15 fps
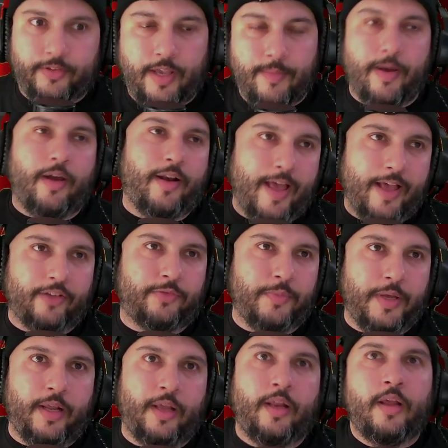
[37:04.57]
came out last
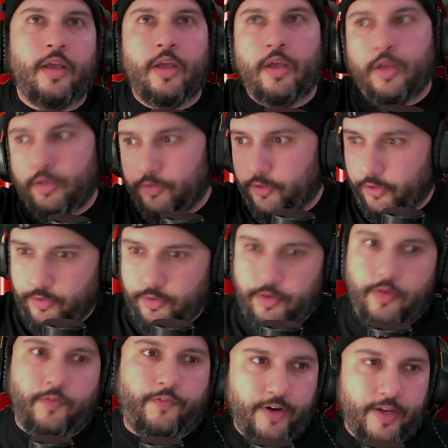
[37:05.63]
minute. The
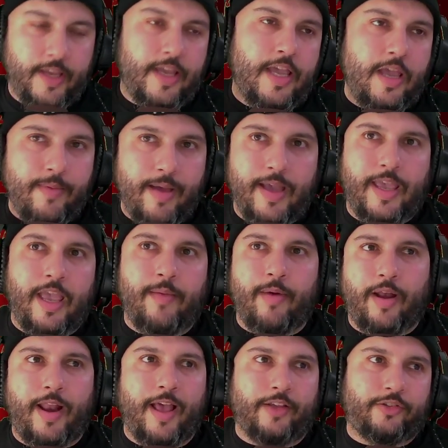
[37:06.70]
freaking He-Man came
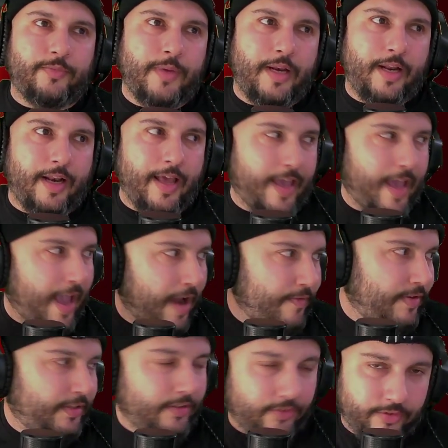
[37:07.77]
out last minute. Like,
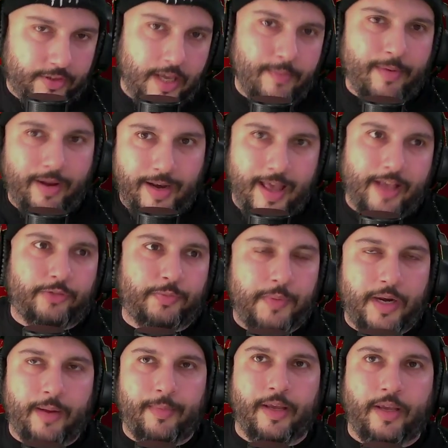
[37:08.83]
everything just came out last
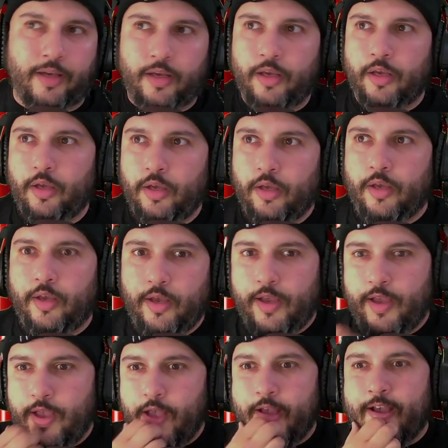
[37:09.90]
minute. I'm like,
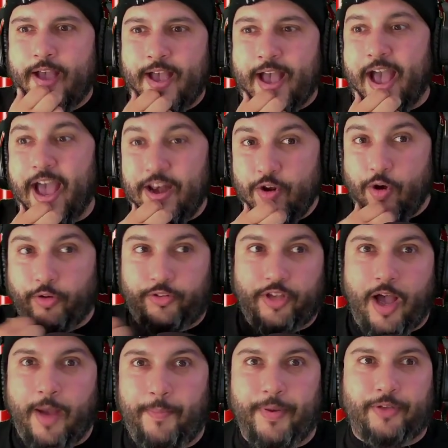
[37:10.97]
I had no
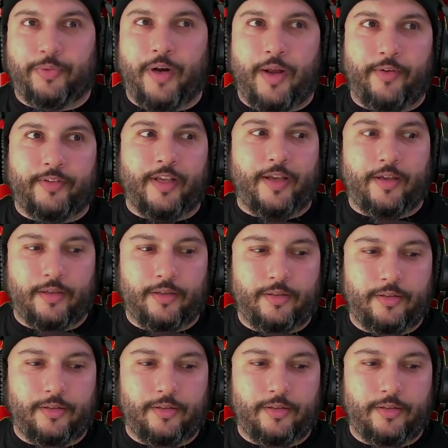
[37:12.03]
topics when I was like,